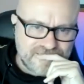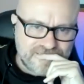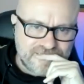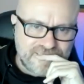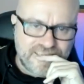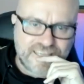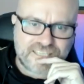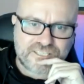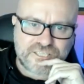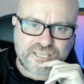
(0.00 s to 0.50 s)

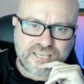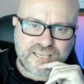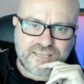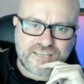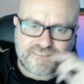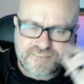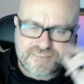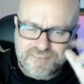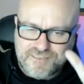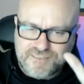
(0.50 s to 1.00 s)
Next year,
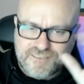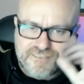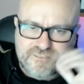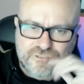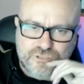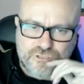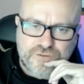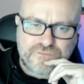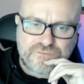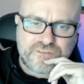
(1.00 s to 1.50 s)

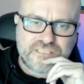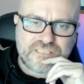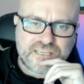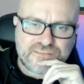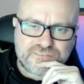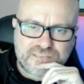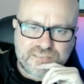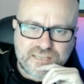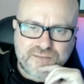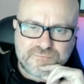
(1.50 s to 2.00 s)
trophies have
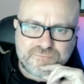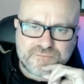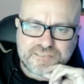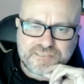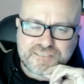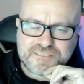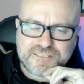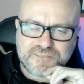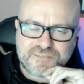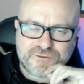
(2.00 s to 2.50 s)
to come into
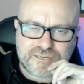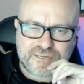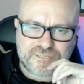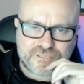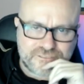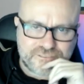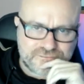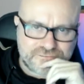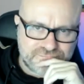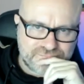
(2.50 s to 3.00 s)

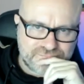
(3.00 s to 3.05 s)
consideration.